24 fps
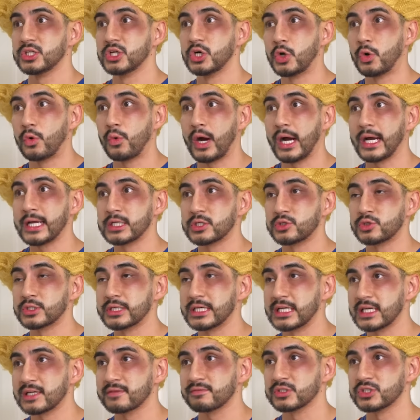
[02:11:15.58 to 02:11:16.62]
know I don't
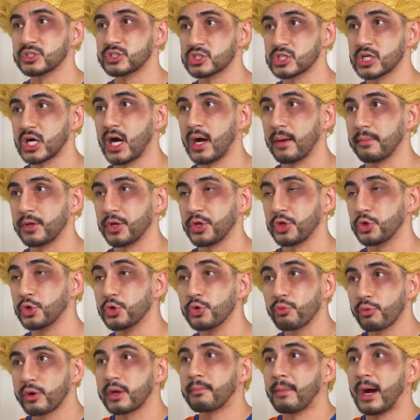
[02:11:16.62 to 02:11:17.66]
have a job. You
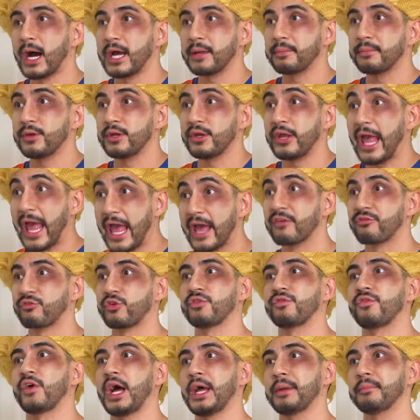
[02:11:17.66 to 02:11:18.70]
remind me every
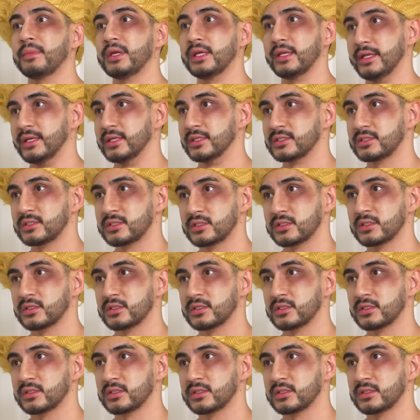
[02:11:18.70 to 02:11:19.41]
5 minutes.